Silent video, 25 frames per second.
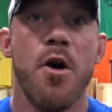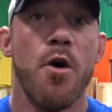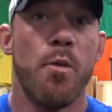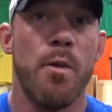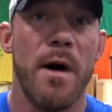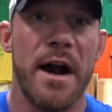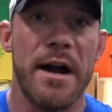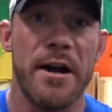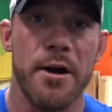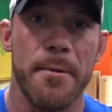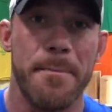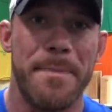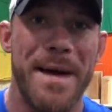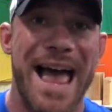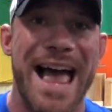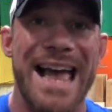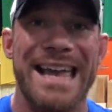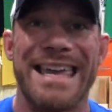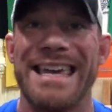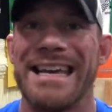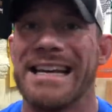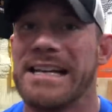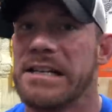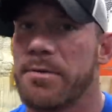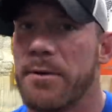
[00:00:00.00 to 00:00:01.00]
where your
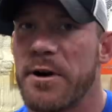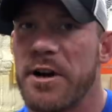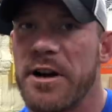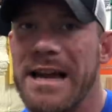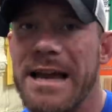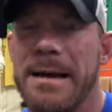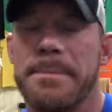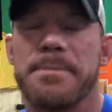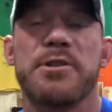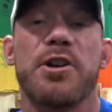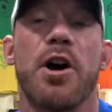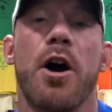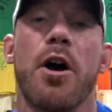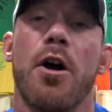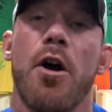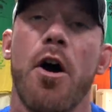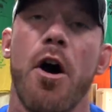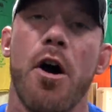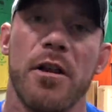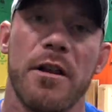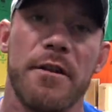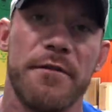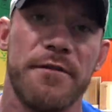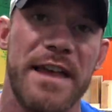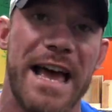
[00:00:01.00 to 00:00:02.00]
back is, where your hips are,
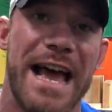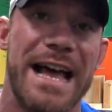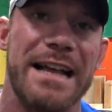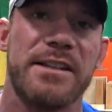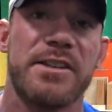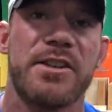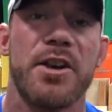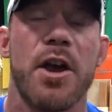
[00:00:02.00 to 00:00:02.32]
all of that.